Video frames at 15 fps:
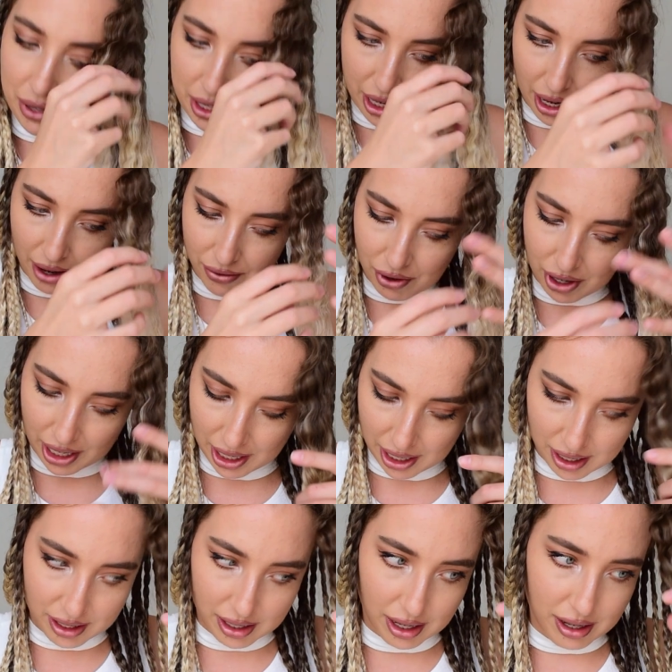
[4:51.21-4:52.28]
Yeah, I've already
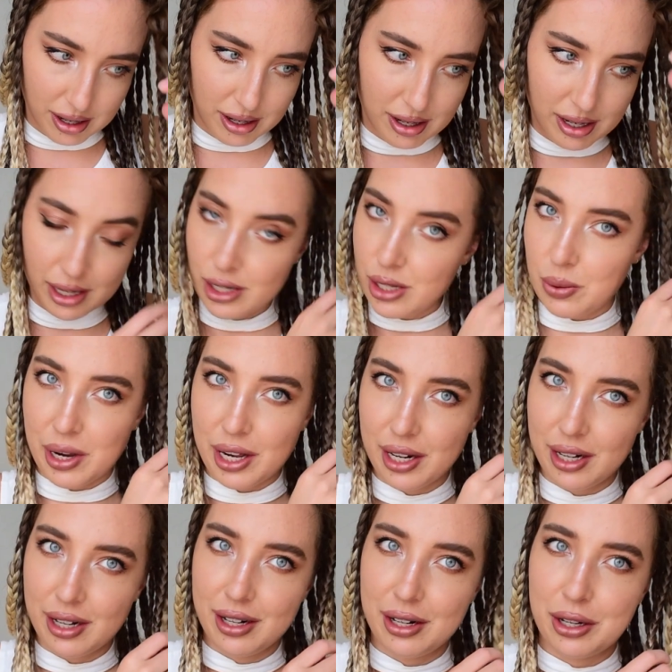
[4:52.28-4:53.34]
undone this
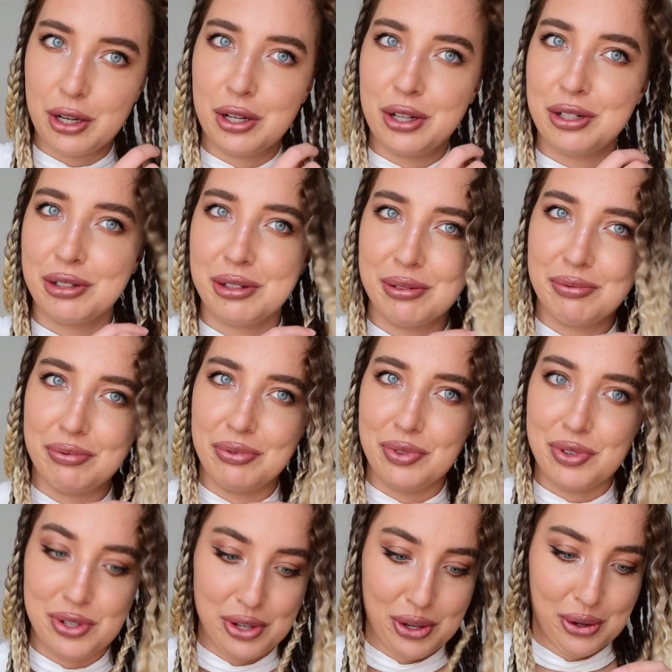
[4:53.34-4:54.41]
one,
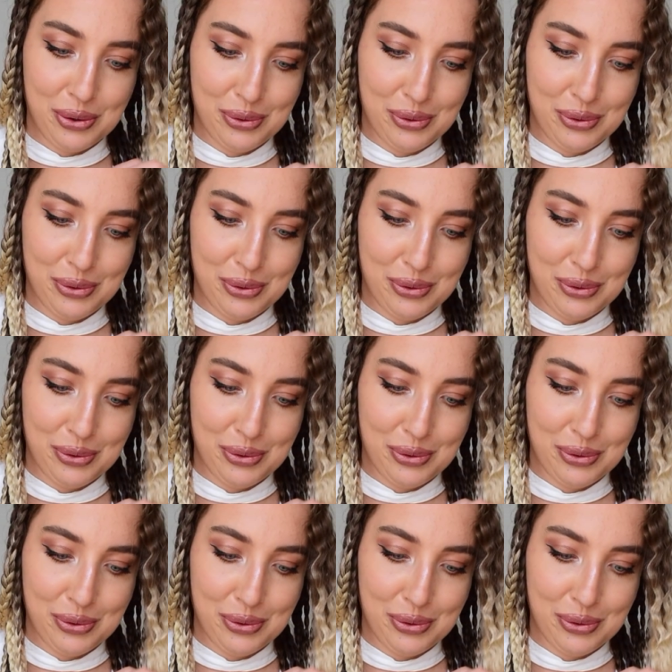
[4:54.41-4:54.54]
so